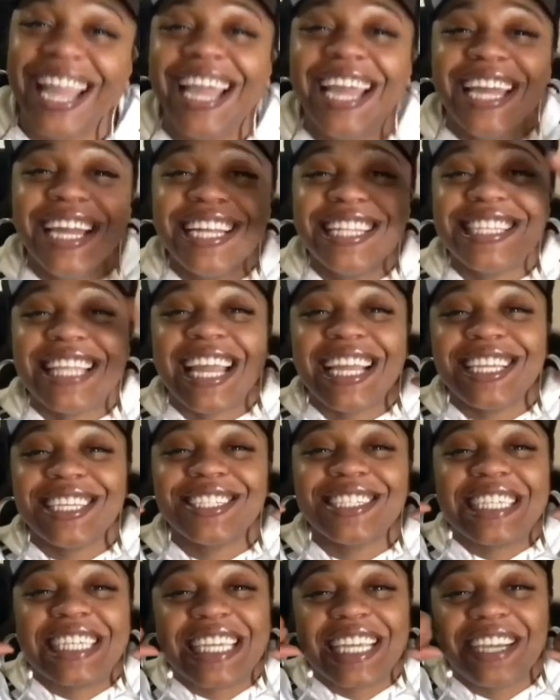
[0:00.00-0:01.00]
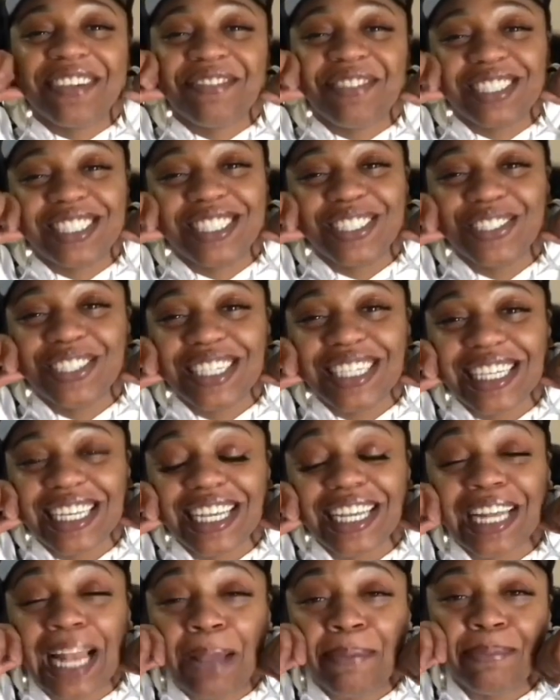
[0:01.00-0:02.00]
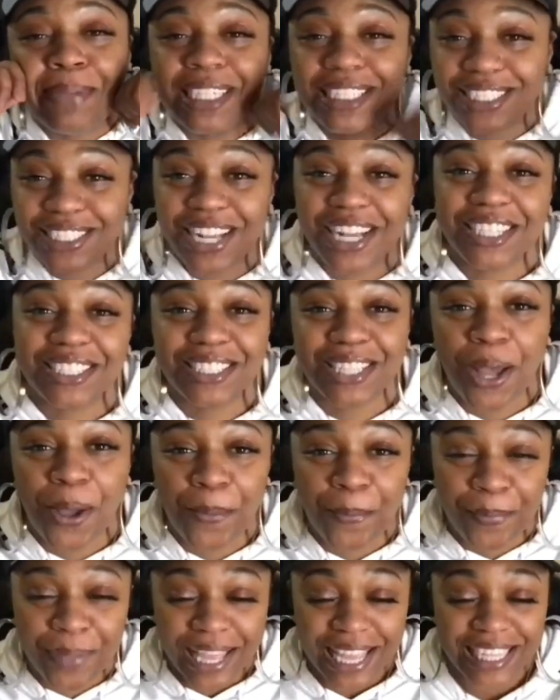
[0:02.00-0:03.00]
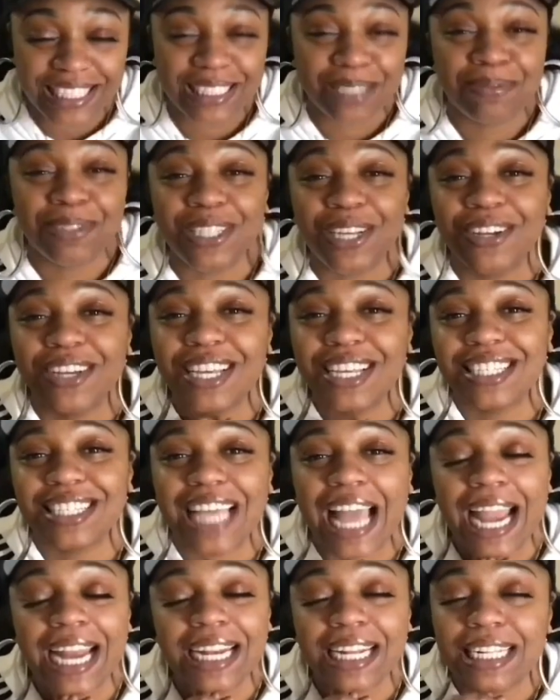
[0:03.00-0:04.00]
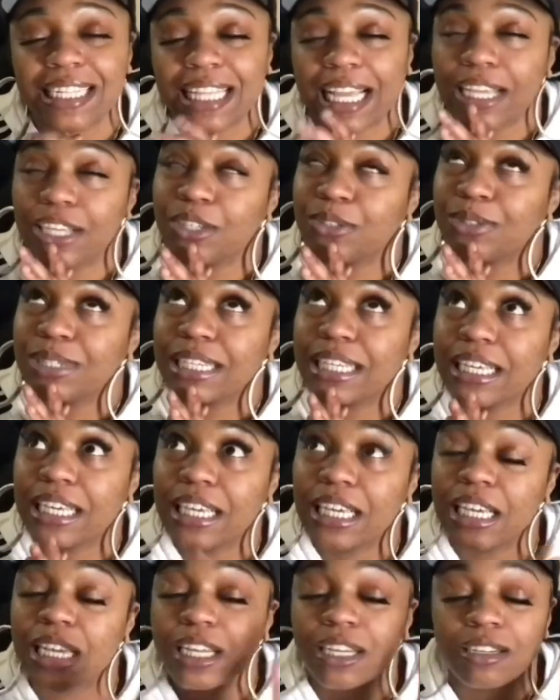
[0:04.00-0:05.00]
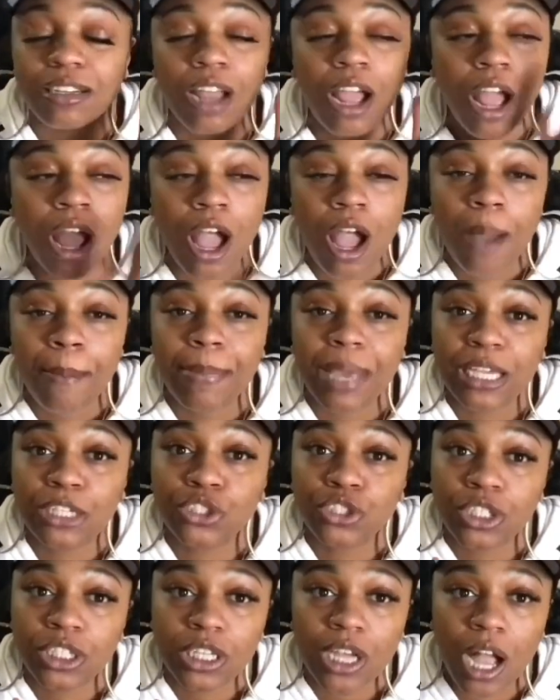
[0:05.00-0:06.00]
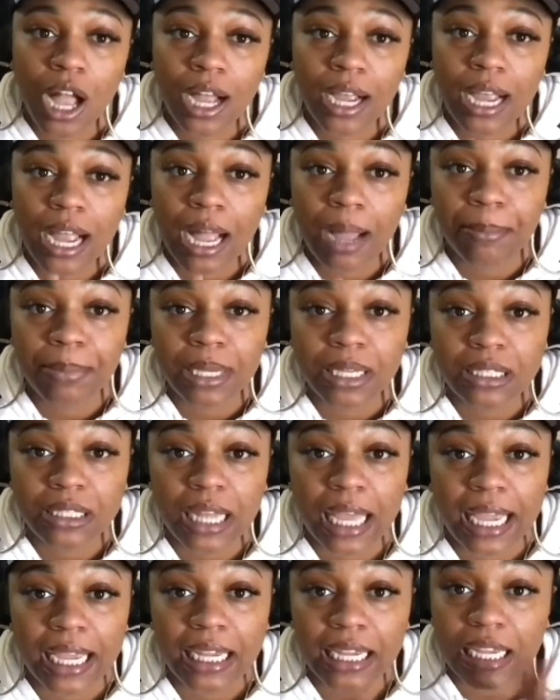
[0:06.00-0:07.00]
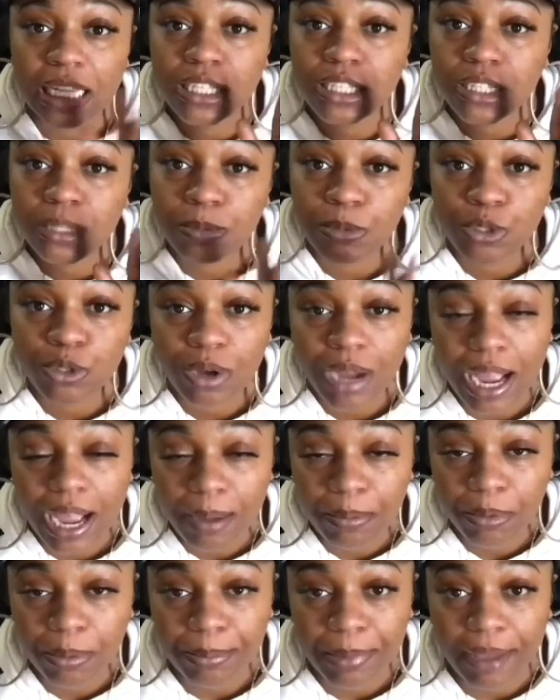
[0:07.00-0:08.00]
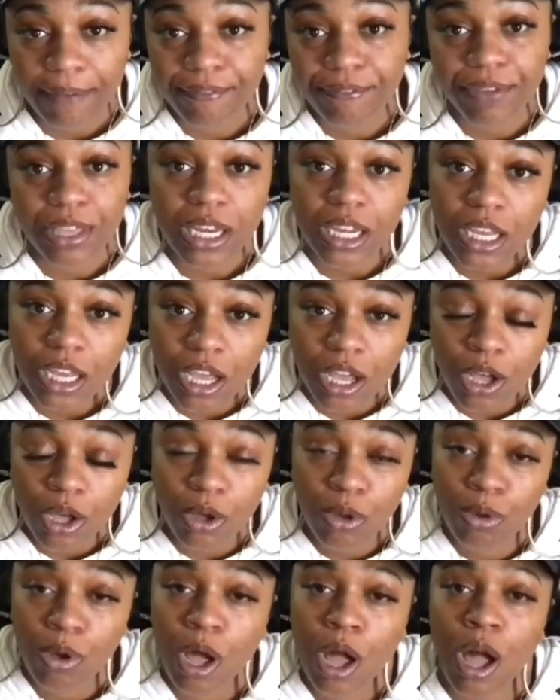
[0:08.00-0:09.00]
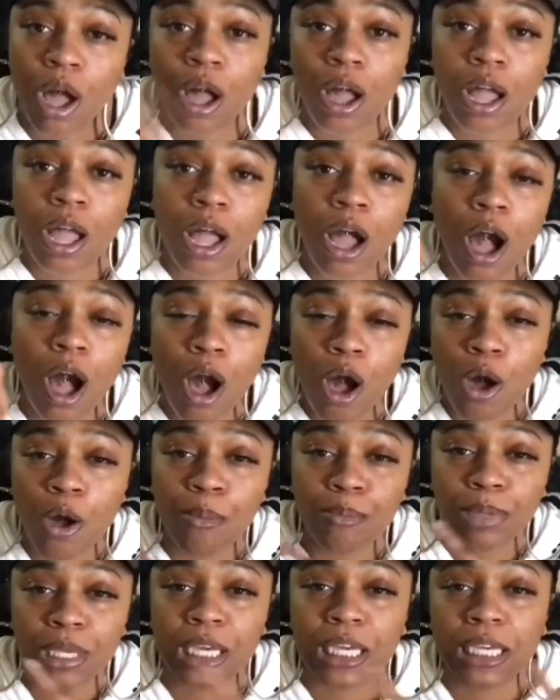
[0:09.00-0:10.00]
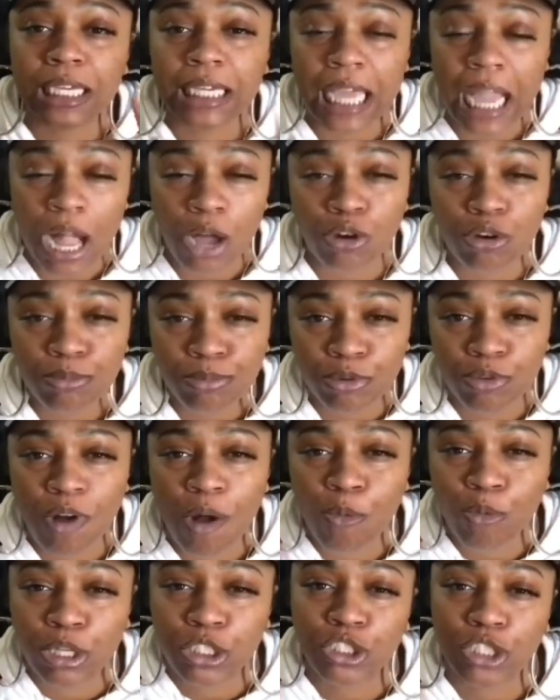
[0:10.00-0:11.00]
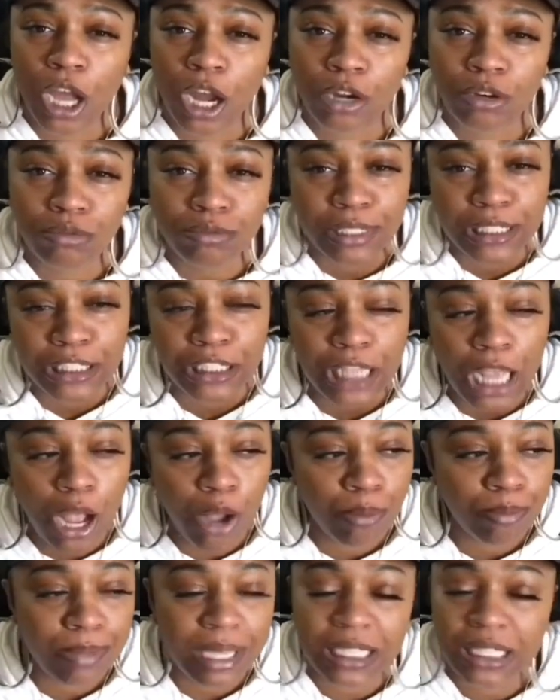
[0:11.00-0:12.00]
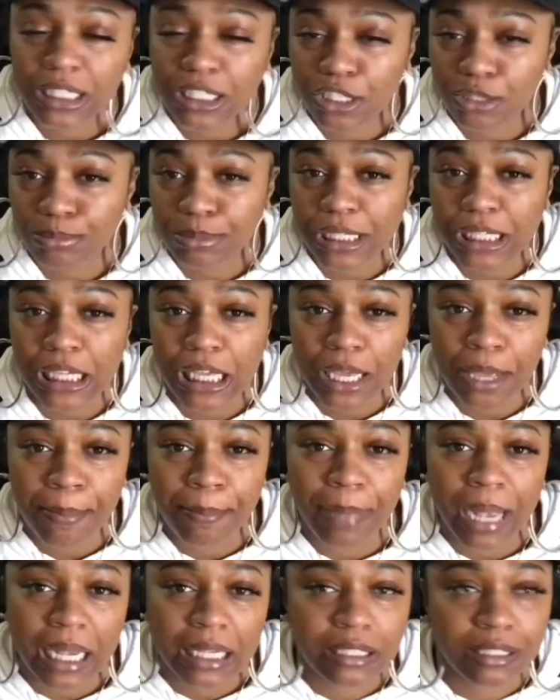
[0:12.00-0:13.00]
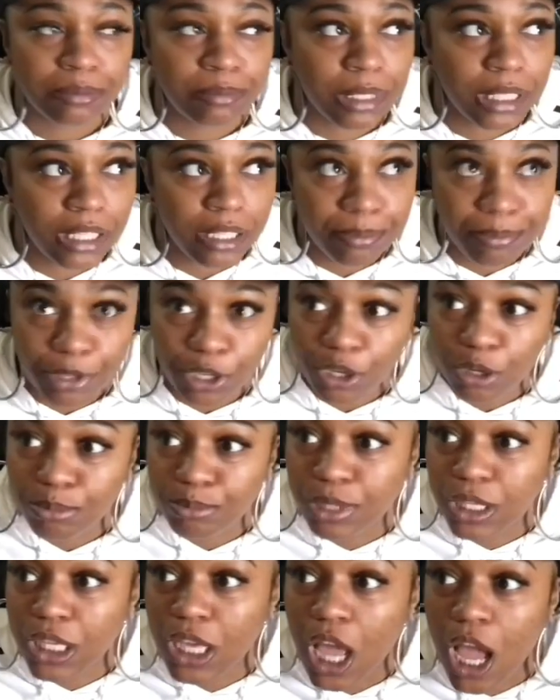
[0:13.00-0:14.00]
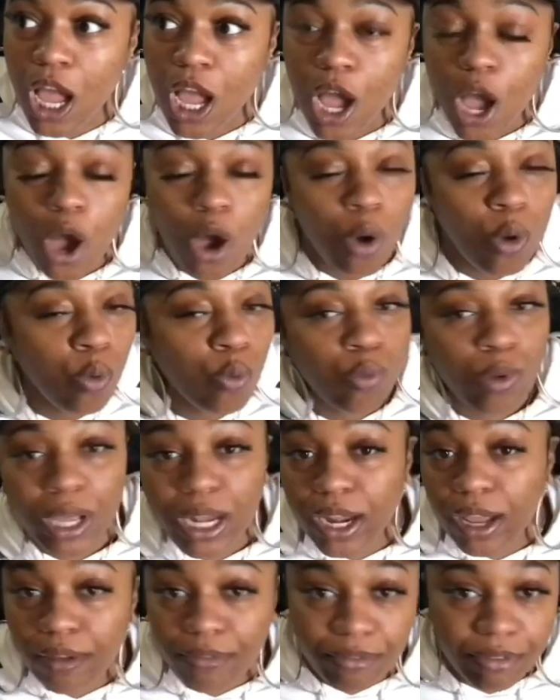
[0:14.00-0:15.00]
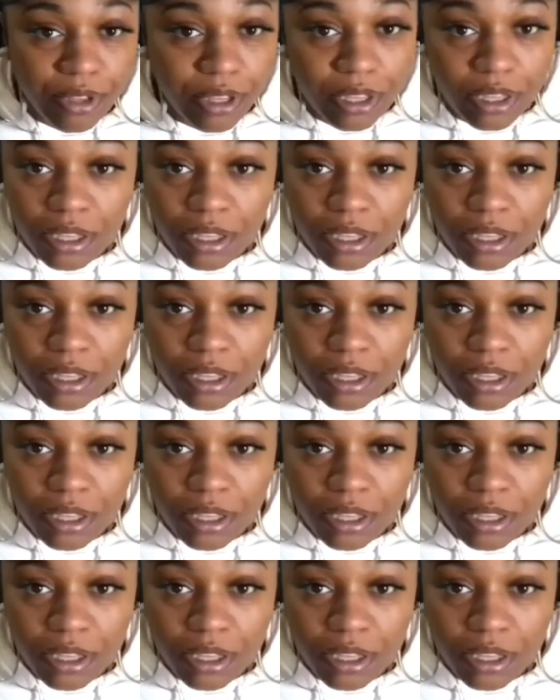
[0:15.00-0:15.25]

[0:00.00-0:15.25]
Thank you again for tuning in. I missed y'all so much. I'm so excited. Thank you again. Make sure y'all comment, like, and subscribe on my video. Hold me accountable. I want y'all to reach out, message me, inbox me, email me, whatever.